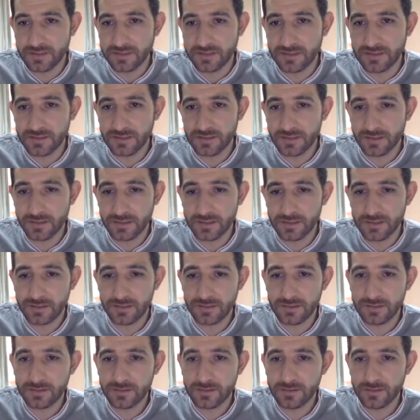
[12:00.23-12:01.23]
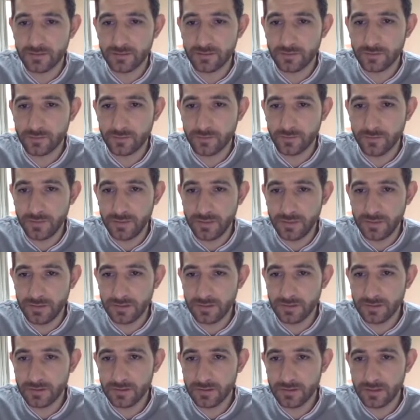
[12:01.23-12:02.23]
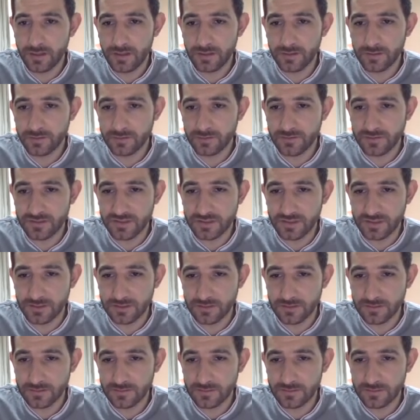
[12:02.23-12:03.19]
is related to B and to C.